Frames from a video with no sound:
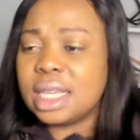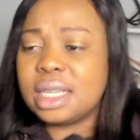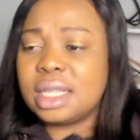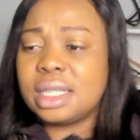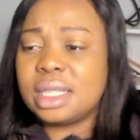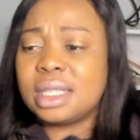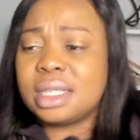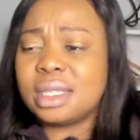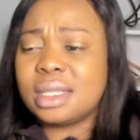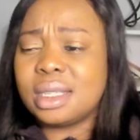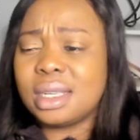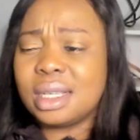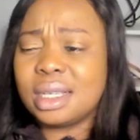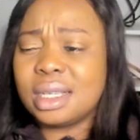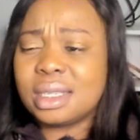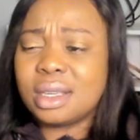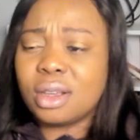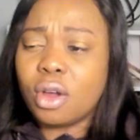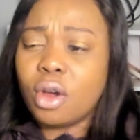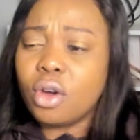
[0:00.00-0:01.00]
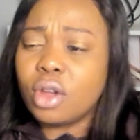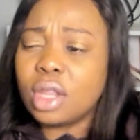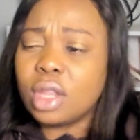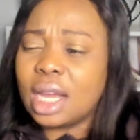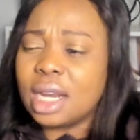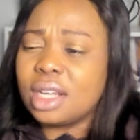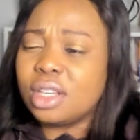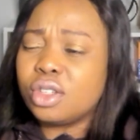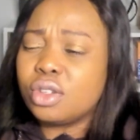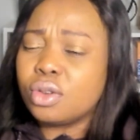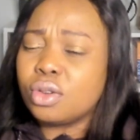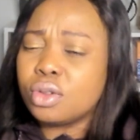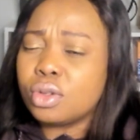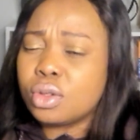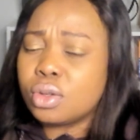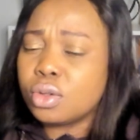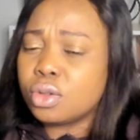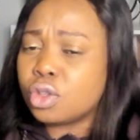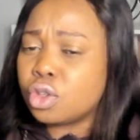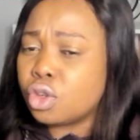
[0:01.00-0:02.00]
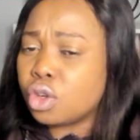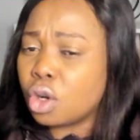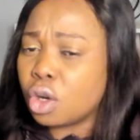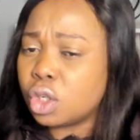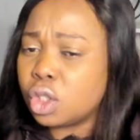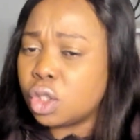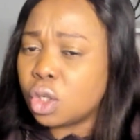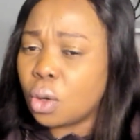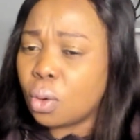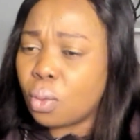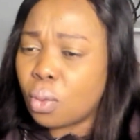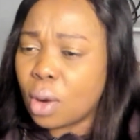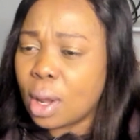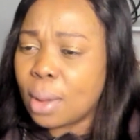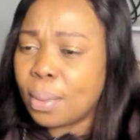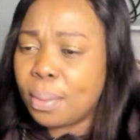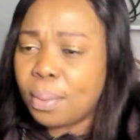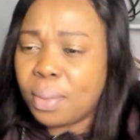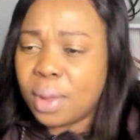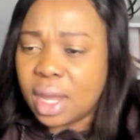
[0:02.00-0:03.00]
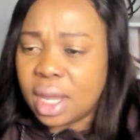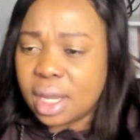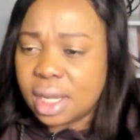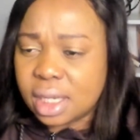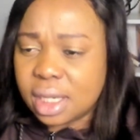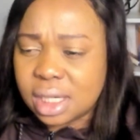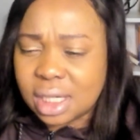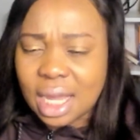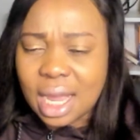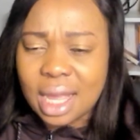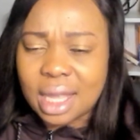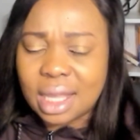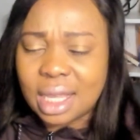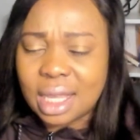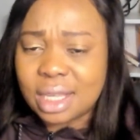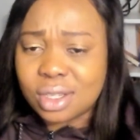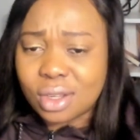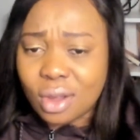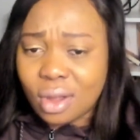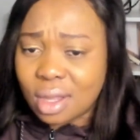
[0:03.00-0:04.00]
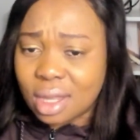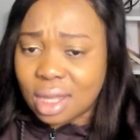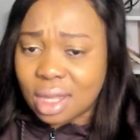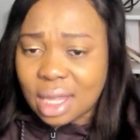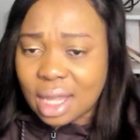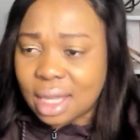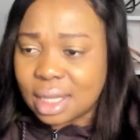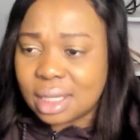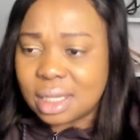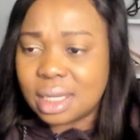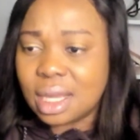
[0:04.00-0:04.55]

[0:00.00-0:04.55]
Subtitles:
It's the code that is used to structure web page and its content.